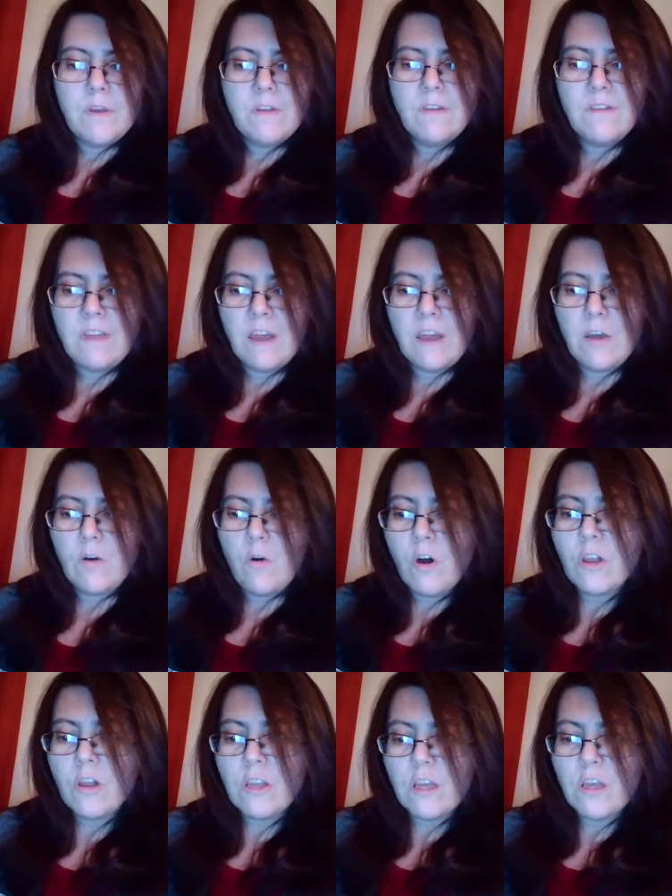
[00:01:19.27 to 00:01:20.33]

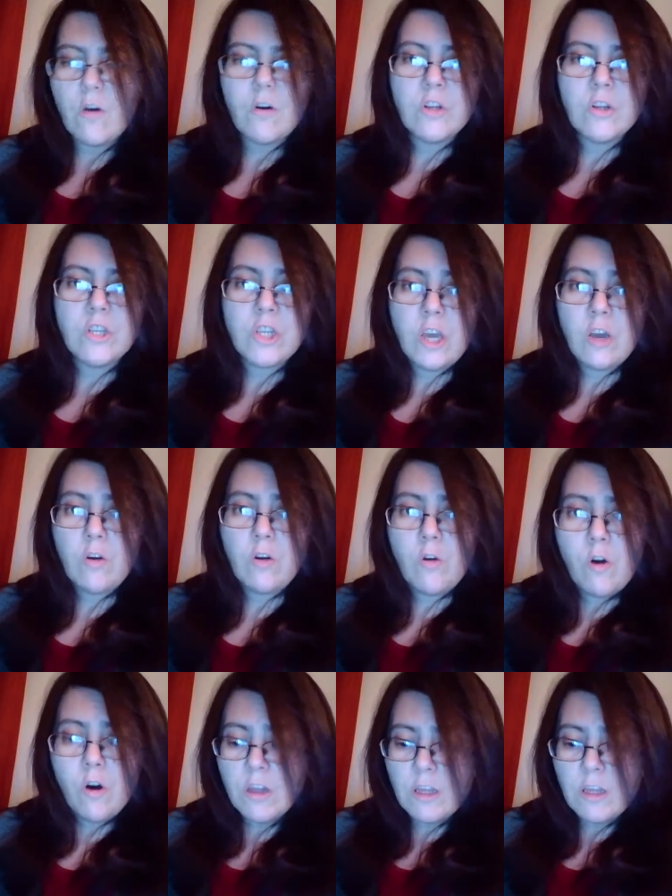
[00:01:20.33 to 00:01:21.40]
Cecoli or
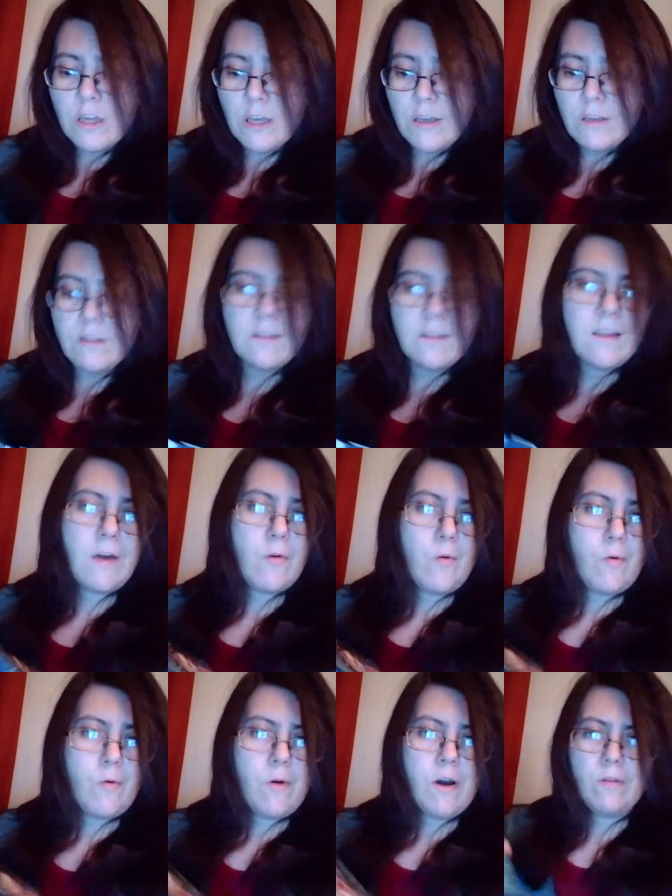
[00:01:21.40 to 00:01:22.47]
Cecoli
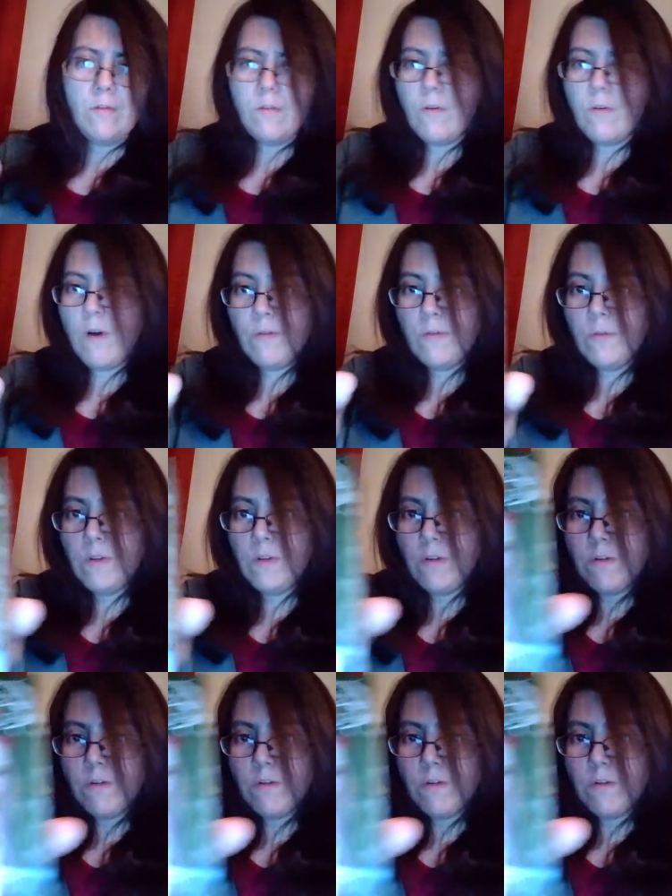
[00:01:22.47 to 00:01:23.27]
Tarot. I don't know how to read